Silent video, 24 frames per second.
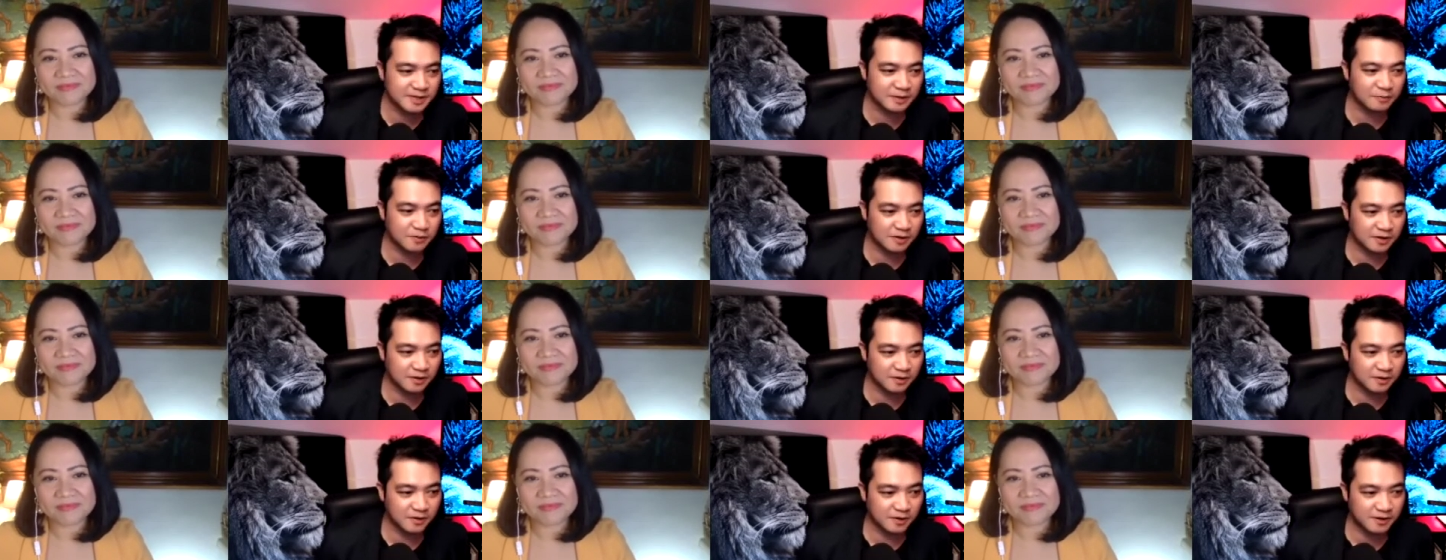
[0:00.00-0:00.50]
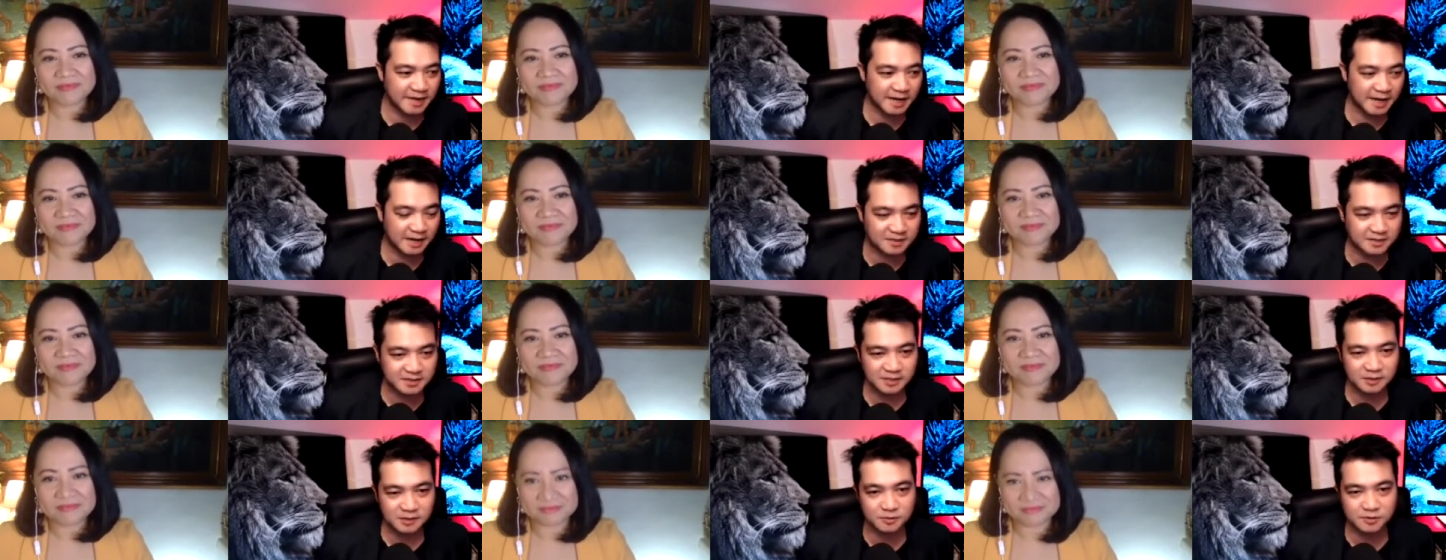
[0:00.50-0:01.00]
Speaker 1: They want to learn how
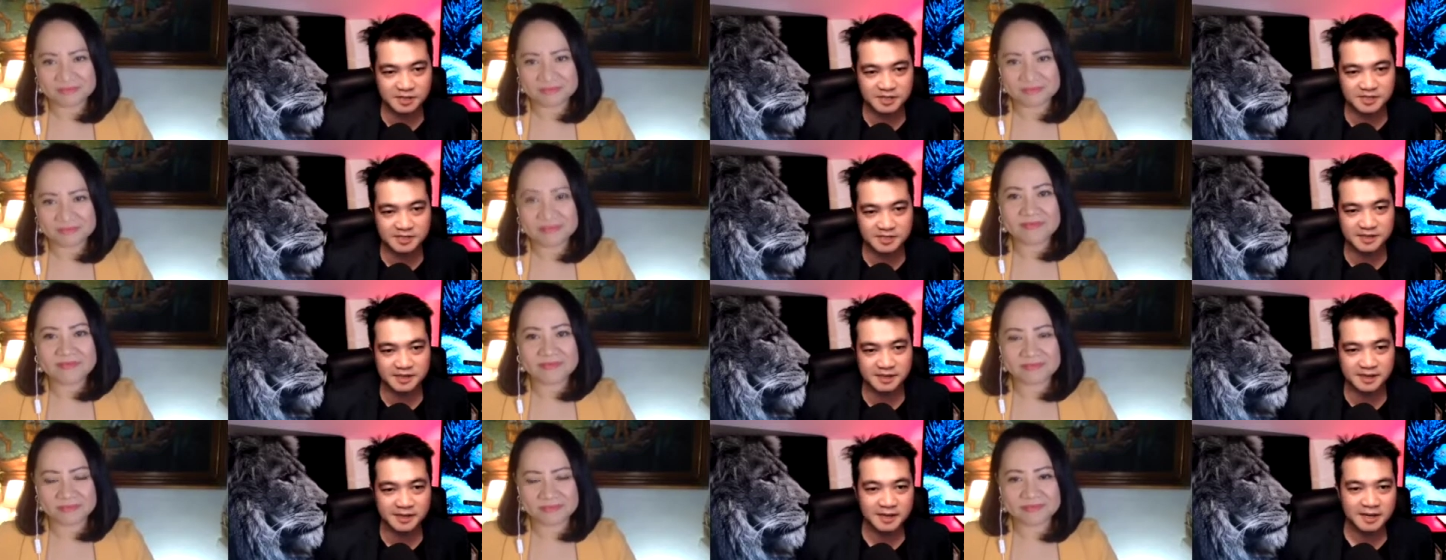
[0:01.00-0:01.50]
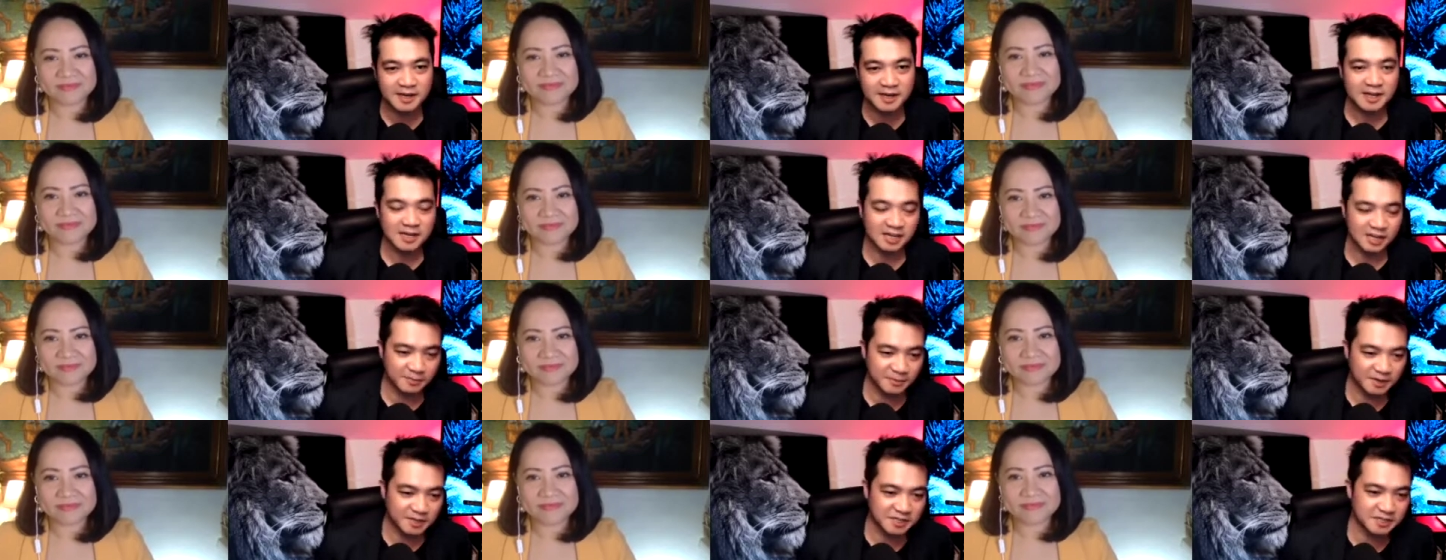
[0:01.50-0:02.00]
to increase their
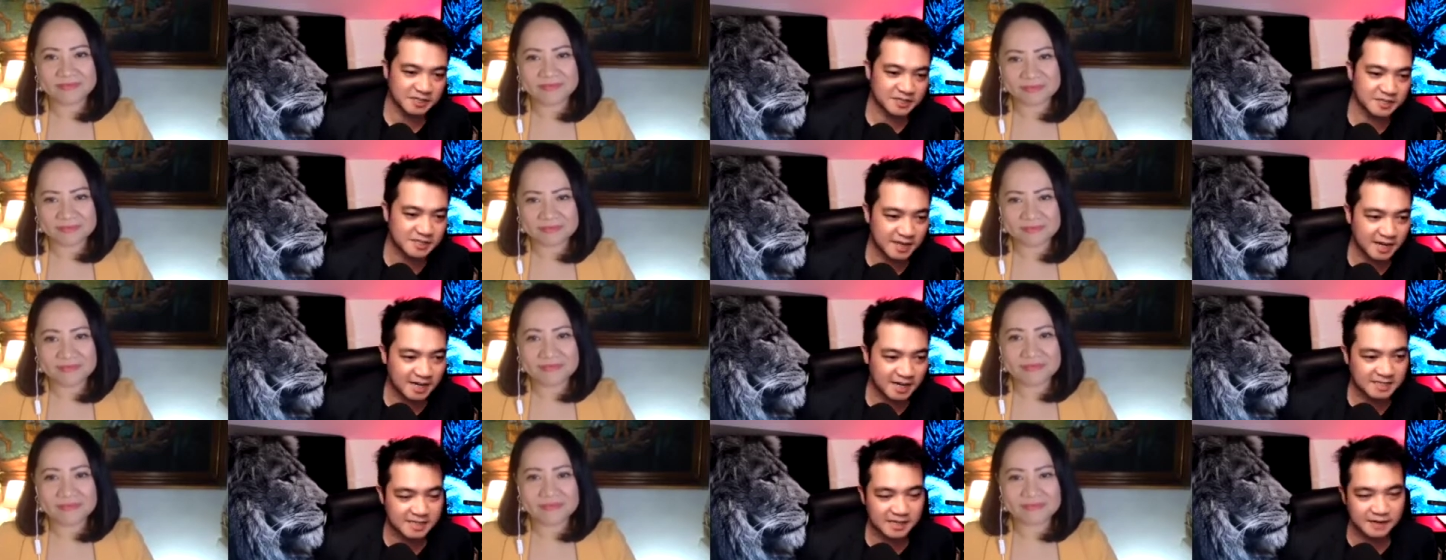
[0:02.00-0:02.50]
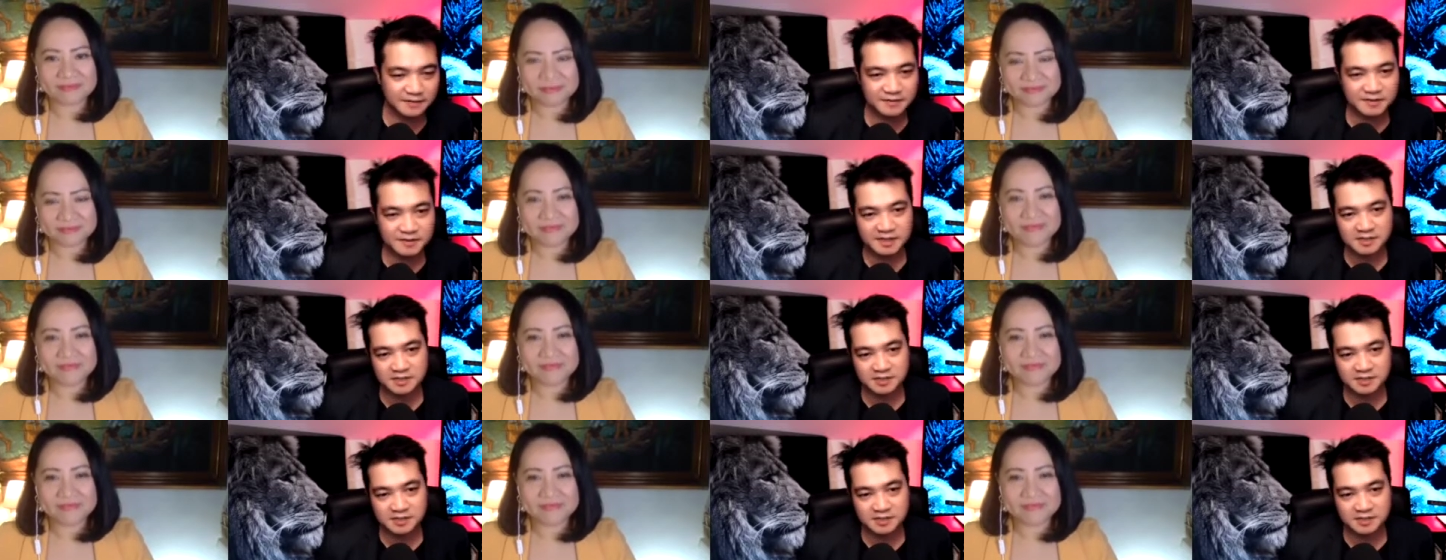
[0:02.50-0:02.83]
commission size and everything.